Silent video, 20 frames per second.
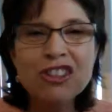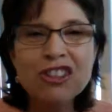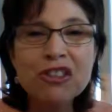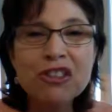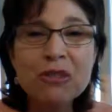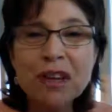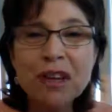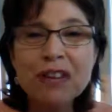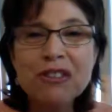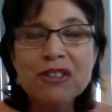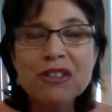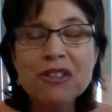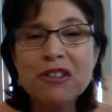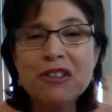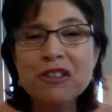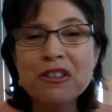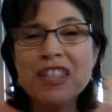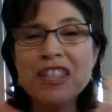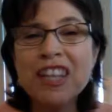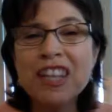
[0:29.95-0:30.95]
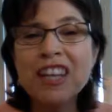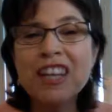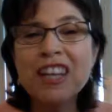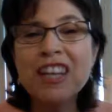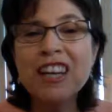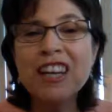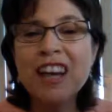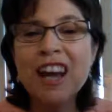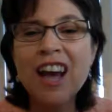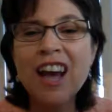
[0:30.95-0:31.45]
In
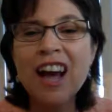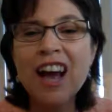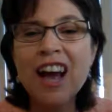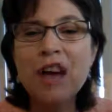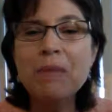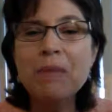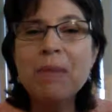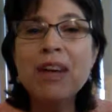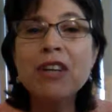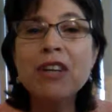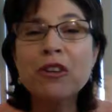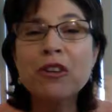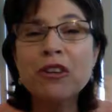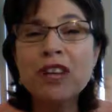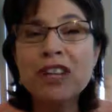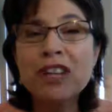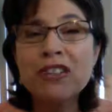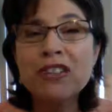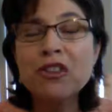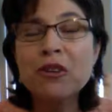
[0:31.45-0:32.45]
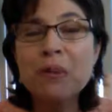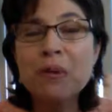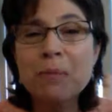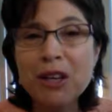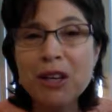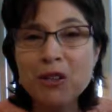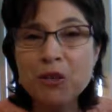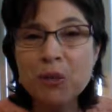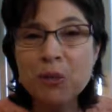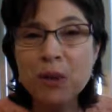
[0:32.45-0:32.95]
2013, I met Ernesto
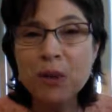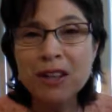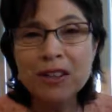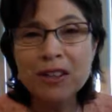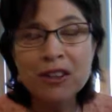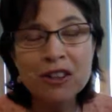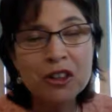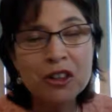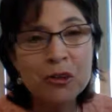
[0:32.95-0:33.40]
Amezcua